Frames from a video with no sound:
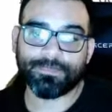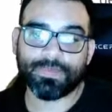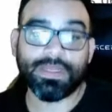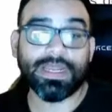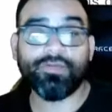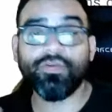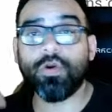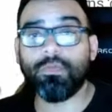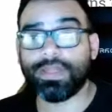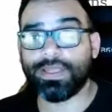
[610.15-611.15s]
Now, if you don't
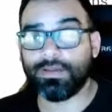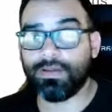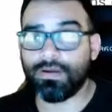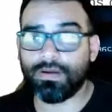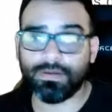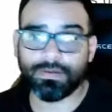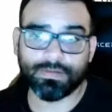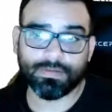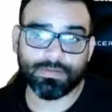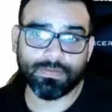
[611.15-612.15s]
play along,
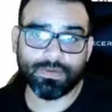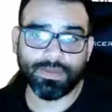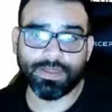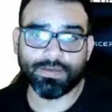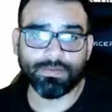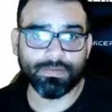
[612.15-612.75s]
well, then